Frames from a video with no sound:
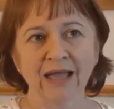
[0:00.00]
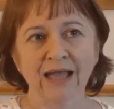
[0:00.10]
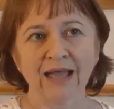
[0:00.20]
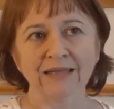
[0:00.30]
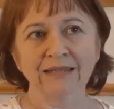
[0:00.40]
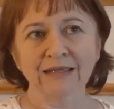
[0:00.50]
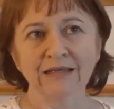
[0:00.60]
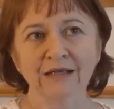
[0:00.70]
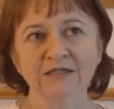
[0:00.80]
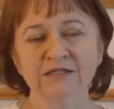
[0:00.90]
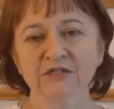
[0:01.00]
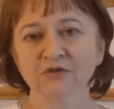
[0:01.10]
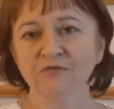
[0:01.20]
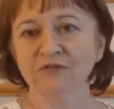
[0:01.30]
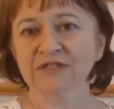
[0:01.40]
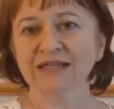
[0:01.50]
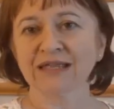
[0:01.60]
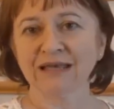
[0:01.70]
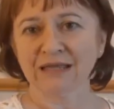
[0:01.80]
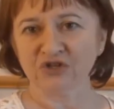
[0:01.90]
And then I discovered
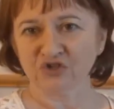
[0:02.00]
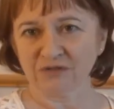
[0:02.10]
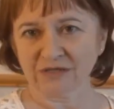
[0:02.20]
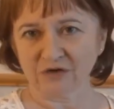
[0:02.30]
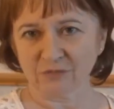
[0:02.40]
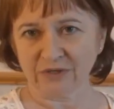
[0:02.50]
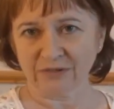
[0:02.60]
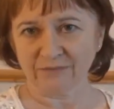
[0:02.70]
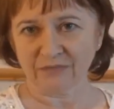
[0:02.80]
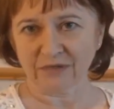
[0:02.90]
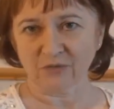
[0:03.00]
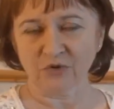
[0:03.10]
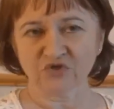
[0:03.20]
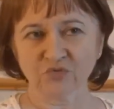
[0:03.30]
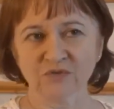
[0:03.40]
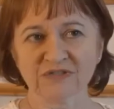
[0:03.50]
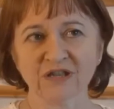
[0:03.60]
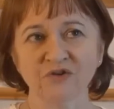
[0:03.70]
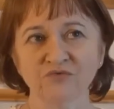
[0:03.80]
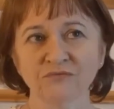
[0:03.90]
chelation therapy, which was
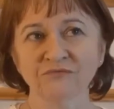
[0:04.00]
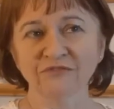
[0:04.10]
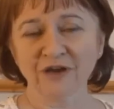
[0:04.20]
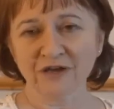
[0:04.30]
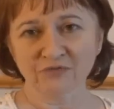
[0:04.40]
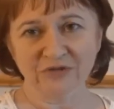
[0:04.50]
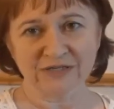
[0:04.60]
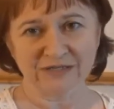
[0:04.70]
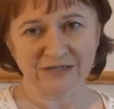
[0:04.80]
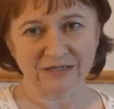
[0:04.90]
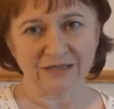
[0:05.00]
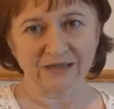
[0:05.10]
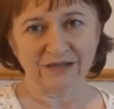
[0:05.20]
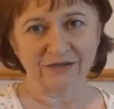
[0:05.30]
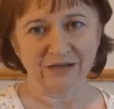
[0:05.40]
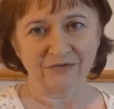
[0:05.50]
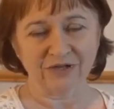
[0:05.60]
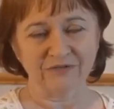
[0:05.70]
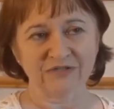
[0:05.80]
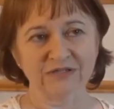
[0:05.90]
fairly recently
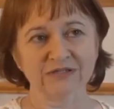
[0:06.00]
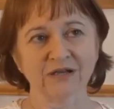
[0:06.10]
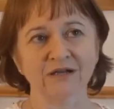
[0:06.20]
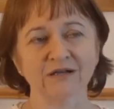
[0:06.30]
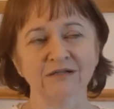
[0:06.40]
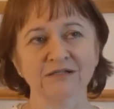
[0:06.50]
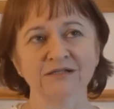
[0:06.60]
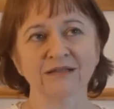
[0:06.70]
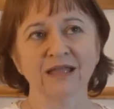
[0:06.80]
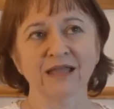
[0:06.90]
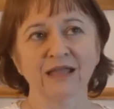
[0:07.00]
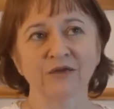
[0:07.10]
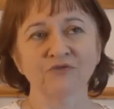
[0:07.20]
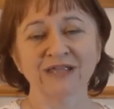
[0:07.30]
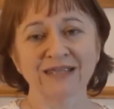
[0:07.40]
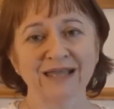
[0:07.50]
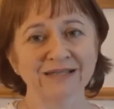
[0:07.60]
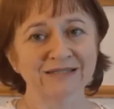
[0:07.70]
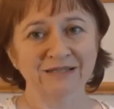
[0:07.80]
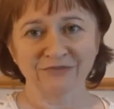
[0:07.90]
arrived into Ireland. Reiki
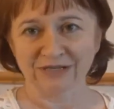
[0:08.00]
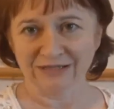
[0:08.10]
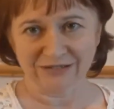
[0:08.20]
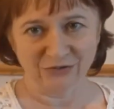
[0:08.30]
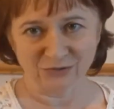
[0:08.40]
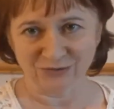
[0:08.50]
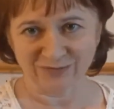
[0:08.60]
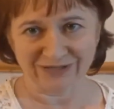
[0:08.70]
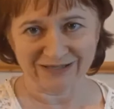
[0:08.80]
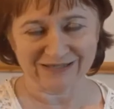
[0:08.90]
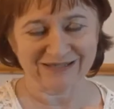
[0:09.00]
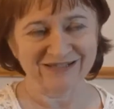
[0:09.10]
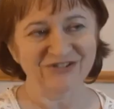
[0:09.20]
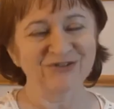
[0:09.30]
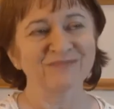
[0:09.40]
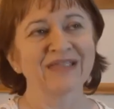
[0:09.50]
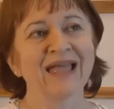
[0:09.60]
hadn't even hit Europe at that stage.